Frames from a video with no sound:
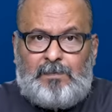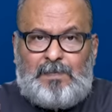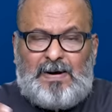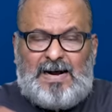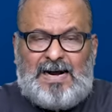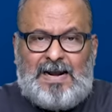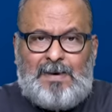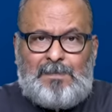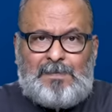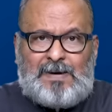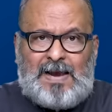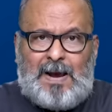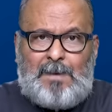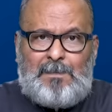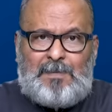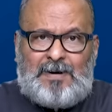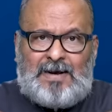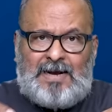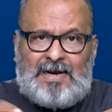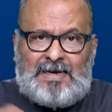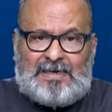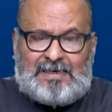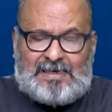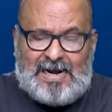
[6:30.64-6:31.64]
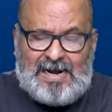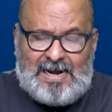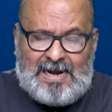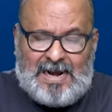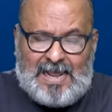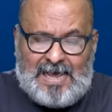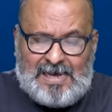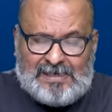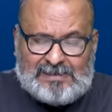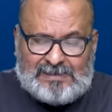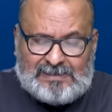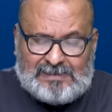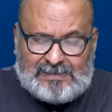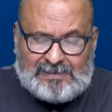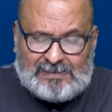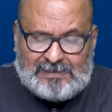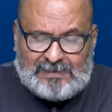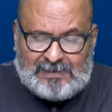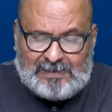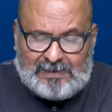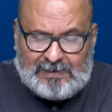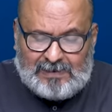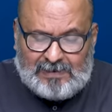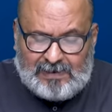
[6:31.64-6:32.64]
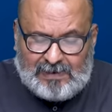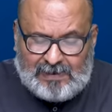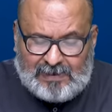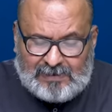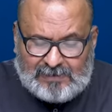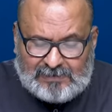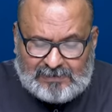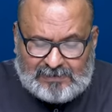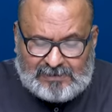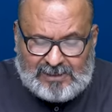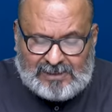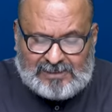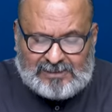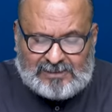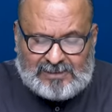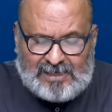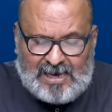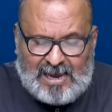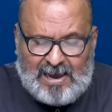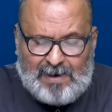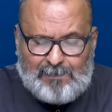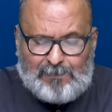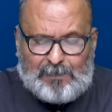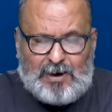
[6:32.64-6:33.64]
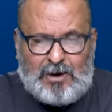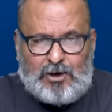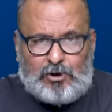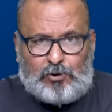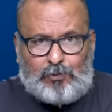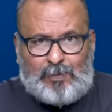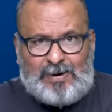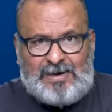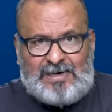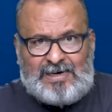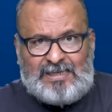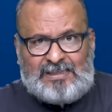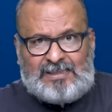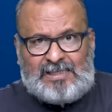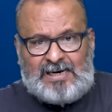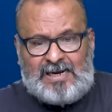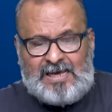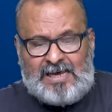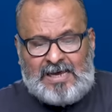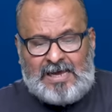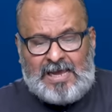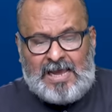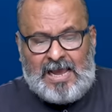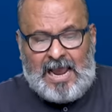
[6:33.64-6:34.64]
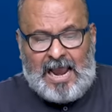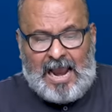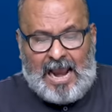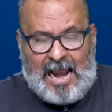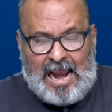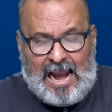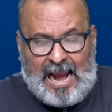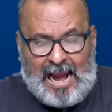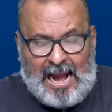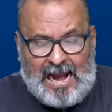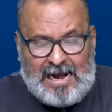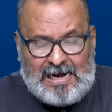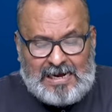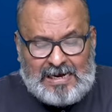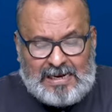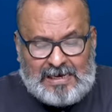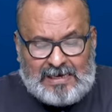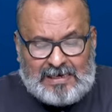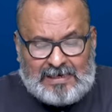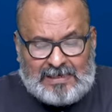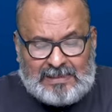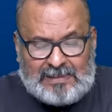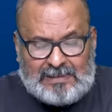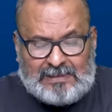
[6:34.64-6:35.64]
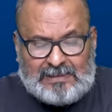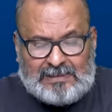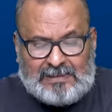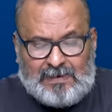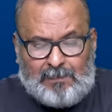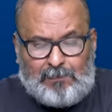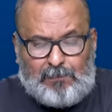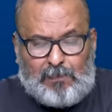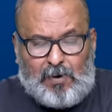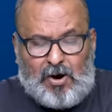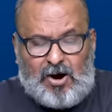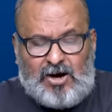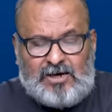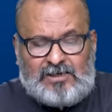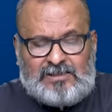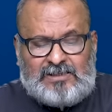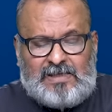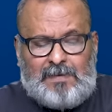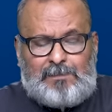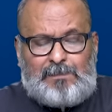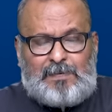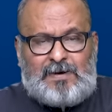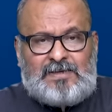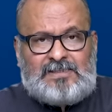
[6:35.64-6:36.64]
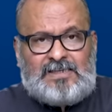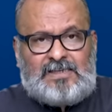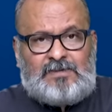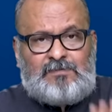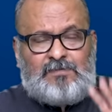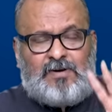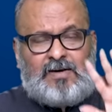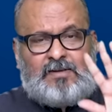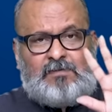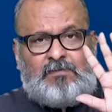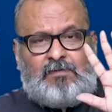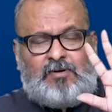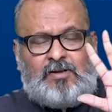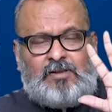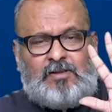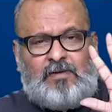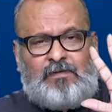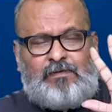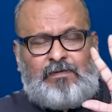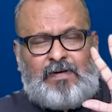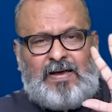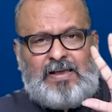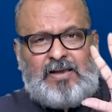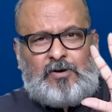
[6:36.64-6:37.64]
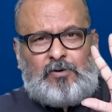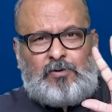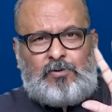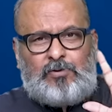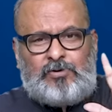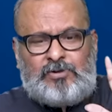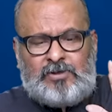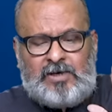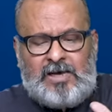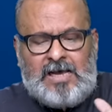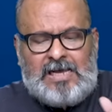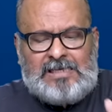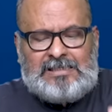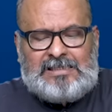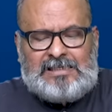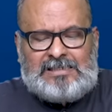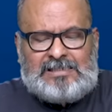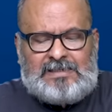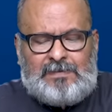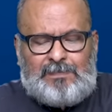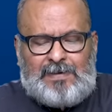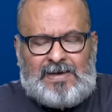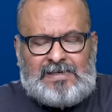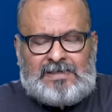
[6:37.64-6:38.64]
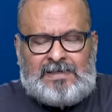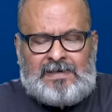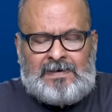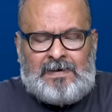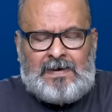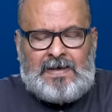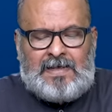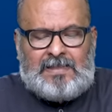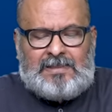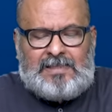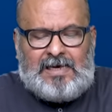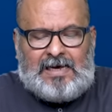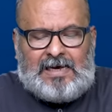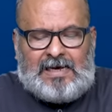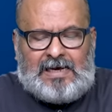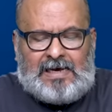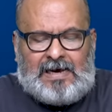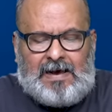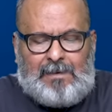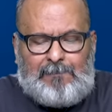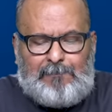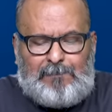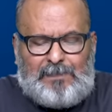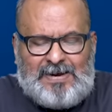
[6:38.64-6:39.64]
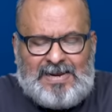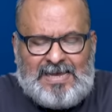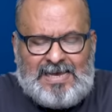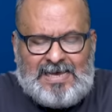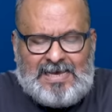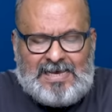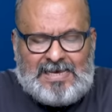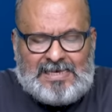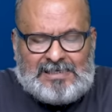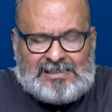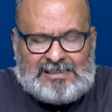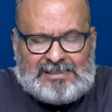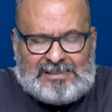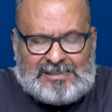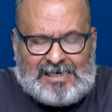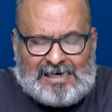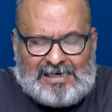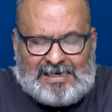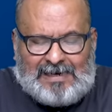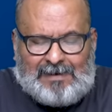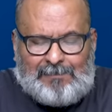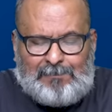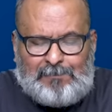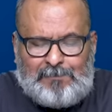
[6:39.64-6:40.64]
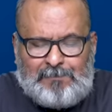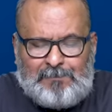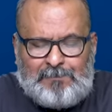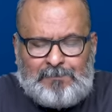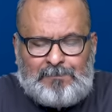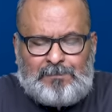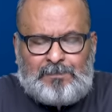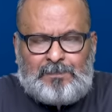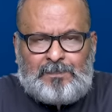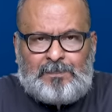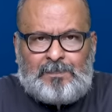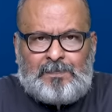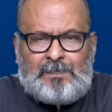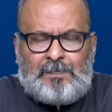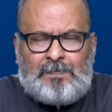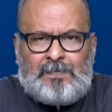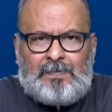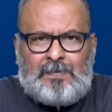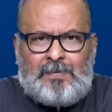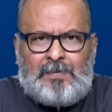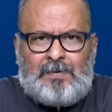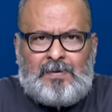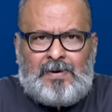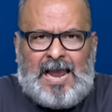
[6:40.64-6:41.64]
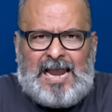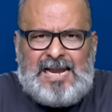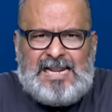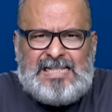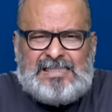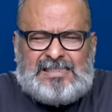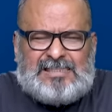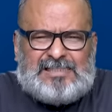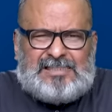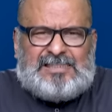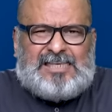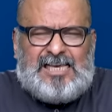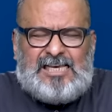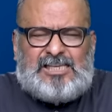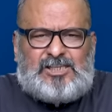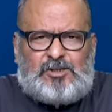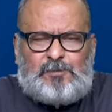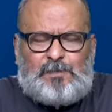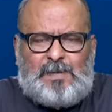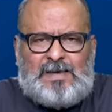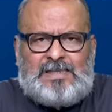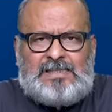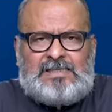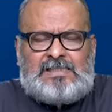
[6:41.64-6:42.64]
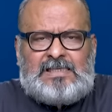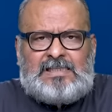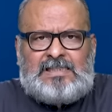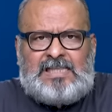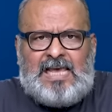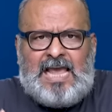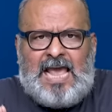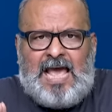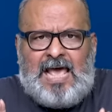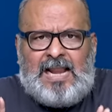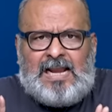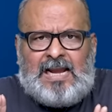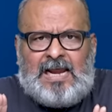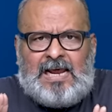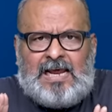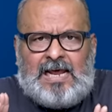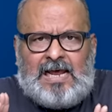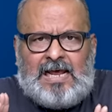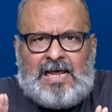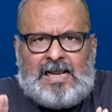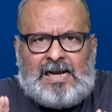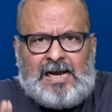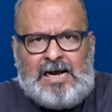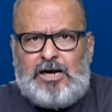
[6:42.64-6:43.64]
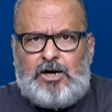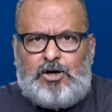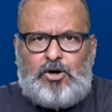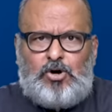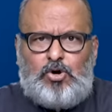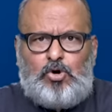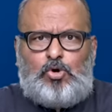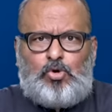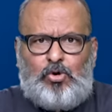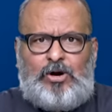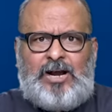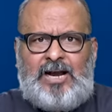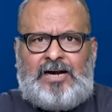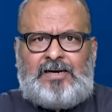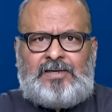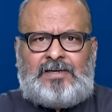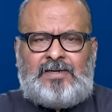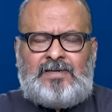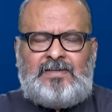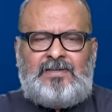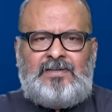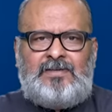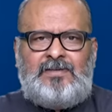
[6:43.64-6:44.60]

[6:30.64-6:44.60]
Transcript: Paid up capital 10 lakhs, 6th April 23, and the bonds they purchased worth of 5 crores. Just imagine, the company is set up and in 6 months, they are ready to donate.